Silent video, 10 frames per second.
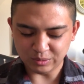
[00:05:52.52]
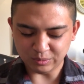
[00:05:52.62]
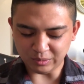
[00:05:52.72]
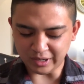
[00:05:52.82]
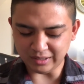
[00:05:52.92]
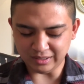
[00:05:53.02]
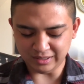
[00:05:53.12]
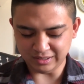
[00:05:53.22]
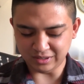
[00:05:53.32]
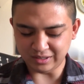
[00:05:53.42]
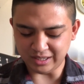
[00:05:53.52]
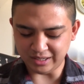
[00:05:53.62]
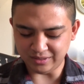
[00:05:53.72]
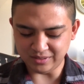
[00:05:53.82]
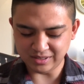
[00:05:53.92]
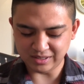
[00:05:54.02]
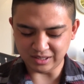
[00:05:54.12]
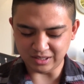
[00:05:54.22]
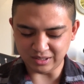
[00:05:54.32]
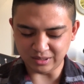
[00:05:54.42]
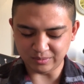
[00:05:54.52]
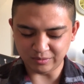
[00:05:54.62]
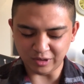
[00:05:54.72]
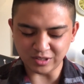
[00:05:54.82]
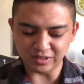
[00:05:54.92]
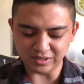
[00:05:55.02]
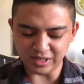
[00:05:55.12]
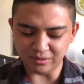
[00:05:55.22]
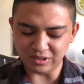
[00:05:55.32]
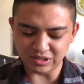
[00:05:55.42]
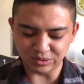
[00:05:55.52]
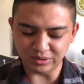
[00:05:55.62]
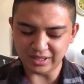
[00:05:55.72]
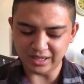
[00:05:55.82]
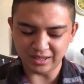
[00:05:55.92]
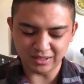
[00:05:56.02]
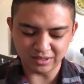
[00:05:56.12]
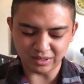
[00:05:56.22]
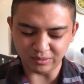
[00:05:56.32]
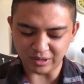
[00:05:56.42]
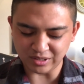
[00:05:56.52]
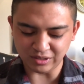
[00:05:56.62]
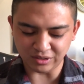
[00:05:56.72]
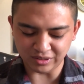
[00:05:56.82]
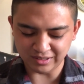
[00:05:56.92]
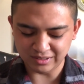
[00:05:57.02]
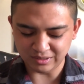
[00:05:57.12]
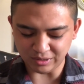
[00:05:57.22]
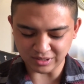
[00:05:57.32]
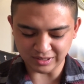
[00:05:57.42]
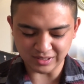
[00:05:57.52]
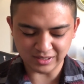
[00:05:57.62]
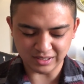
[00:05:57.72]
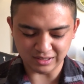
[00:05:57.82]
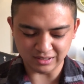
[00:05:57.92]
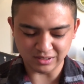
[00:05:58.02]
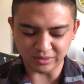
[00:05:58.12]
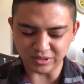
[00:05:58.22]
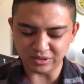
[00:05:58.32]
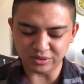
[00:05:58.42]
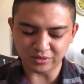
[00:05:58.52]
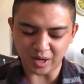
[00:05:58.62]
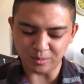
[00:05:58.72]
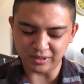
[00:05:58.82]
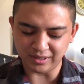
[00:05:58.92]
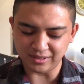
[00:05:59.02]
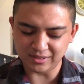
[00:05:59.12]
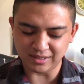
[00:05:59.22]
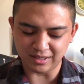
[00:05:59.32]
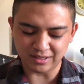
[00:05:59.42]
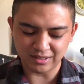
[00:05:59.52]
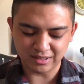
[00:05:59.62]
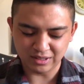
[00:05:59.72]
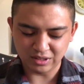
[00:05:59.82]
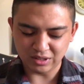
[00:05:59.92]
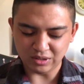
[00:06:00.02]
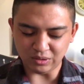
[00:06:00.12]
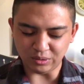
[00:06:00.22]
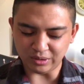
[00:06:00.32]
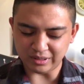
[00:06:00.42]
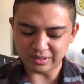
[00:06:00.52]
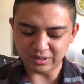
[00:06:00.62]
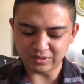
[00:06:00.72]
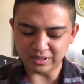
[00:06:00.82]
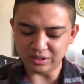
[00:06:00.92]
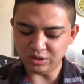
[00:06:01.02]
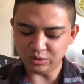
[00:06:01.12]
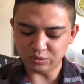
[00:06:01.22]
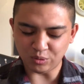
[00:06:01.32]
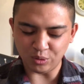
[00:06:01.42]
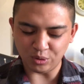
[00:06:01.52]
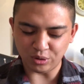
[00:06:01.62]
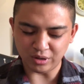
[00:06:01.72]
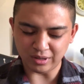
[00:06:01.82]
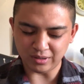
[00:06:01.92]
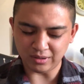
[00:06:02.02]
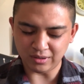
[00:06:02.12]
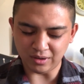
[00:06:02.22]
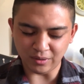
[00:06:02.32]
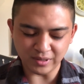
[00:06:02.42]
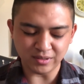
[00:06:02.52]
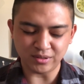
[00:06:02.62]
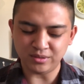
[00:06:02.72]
brightening our lives, watching us every single day, watching these kids, watching their families, and Lord, thank you for always